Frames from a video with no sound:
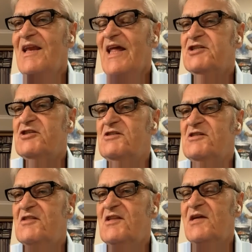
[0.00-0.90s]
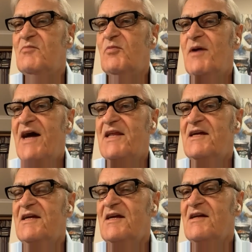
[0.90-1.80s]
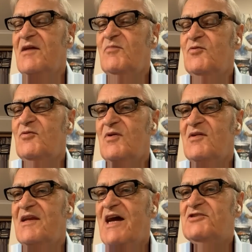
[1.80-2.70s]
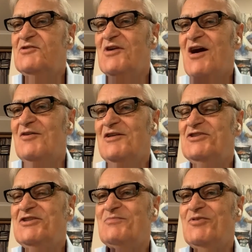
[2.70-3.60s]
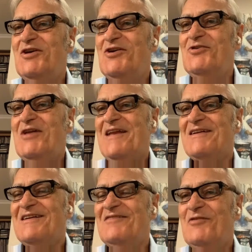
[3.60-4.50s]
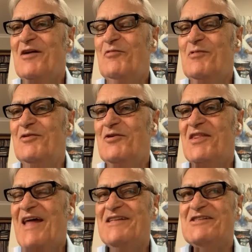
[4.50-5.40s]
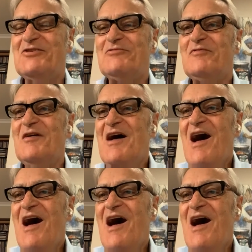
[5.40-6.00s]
elections, and the Liberal Party, Liberal National Coalition are pretty good at it. If, if we look at that sort of,